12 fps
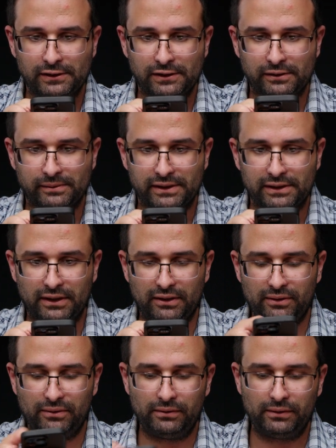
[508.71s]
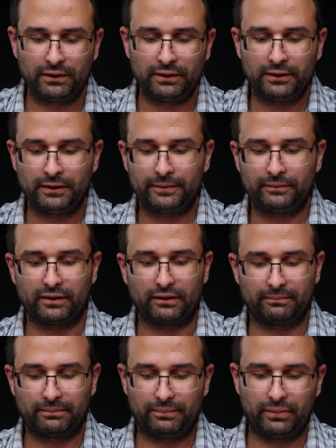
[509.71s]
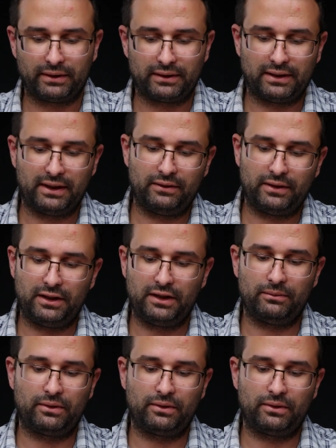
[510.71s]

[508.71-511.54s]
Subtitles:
Here we go. We're going to put it down here.